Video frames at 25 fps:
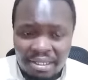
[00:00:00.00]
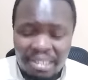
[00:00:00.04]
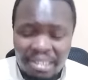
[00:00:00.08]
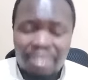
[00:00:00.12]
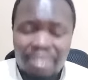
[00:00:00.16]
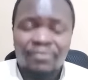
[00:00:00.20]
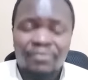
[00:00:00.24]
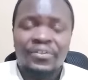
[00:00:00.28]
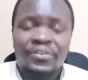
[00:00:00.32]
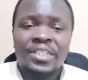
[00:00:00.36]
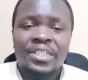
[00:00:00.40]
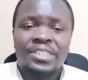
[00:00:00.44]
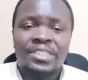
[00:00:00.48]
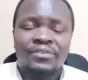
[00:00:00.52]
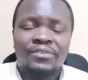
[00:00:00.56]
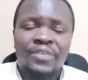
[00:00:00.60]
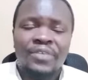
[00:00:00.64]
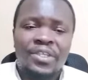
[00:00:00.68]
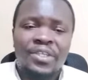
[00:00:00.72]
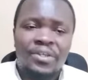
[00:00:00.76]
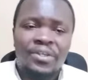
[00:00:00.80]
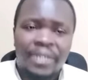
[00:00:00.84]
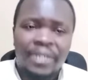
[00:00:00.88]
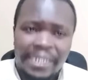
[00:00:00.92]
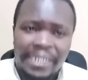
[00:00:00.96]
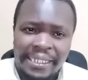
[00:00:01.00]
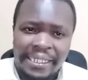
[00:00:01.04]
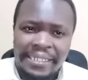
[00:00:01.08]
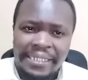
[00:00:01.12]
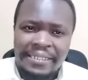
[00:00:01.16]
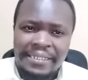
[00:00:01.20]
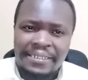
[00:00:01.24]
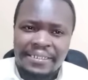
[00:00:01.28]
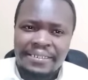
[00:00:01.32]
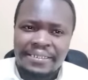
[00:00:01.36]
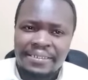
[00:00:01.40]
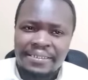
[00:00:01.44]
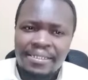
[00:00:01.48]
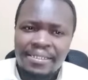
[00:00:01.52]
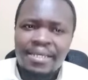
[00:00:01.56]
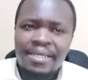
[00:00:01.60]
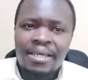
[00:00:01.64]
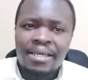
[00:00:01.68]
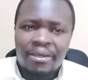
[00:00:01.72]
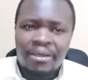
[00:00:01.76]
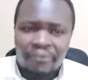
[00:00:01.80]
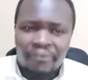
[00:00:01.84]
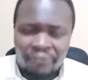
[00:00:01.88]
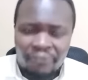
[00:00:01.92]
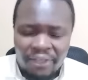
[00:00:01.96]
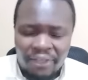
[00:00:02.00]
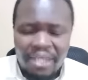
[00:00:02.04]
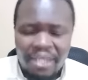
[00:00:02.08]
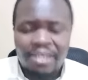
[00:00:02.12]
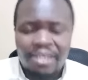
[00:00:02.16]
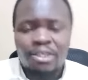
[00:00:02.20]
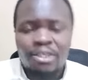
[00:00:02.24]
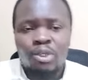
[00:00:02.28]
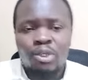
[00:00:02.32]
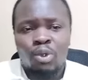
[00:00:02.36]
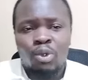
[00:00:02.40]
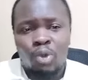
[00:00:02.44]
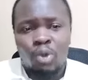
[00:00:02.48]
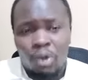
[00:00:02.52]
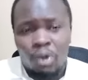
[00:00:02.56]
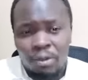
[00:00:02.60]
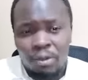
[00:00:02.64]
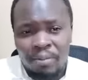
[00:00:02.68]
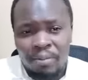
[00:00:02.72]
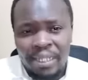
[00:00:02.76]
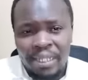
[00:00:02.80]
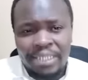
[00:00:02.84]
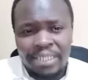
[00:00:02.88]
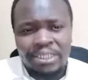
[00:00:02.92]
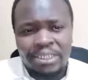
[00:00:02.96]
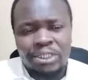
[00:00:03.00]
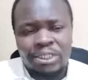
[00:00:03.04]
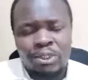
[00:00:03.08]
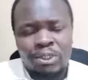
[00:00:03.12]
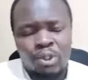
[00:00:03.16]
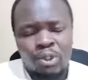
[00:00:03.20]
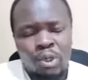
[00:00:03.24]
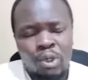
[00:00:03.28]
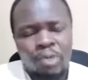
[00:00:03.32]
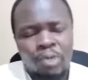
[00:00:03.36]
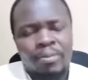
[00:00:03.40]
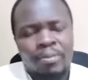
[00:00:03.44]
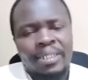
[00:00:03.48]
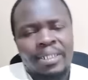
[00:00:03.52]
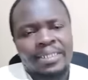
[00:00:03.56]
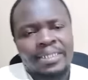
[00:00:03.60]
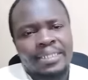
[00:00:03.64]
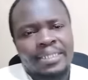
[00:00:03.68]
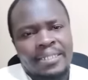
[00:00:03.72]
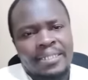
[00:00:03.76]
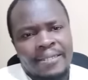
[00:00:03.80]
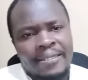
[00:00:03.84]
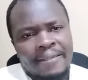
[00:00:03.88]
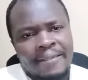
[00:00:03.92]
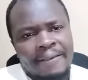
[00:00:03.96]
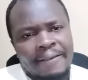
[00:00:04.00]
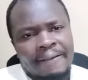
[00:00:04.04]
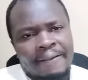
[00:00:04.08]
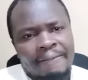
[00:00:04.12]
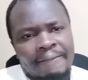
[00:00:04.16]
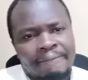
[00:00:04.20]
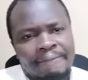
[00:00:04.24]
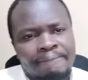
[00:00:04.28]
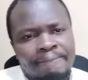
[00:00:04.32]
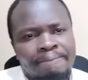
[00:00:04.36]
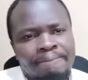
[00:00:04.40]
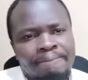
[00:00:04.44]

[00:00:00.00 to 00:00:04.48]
give this video a like. Thank you, God bless you, God bless Kenya.